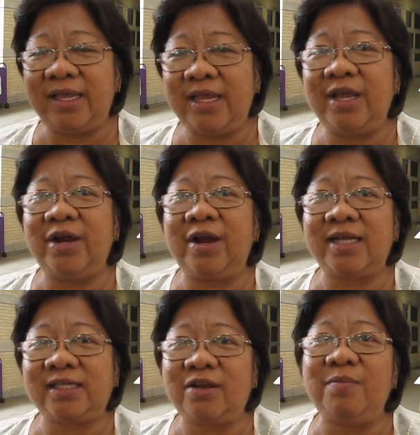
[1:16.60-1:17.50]
here
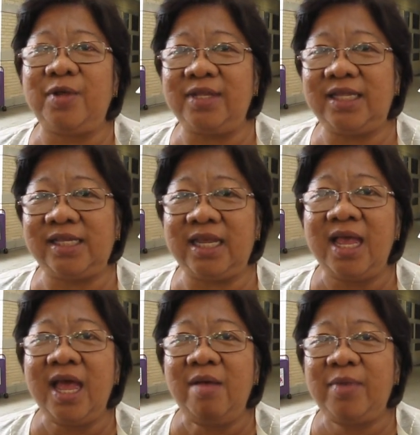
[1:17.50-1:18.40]
as a community,
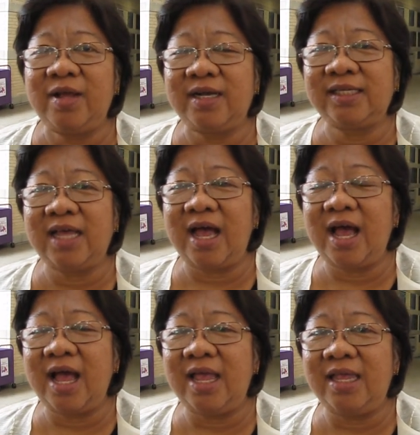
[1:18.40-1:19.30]
because
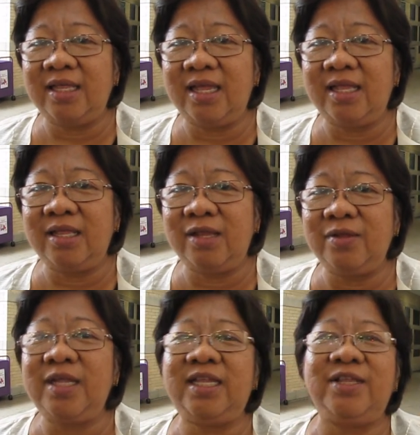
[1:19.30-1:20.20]
in
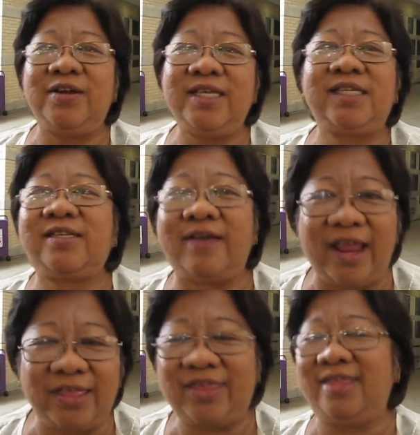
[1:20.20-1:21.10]
unity there is
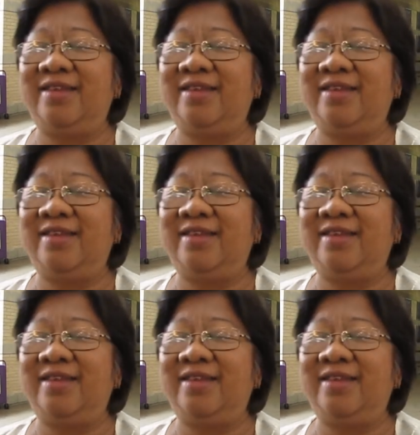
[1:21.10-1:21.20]
strength.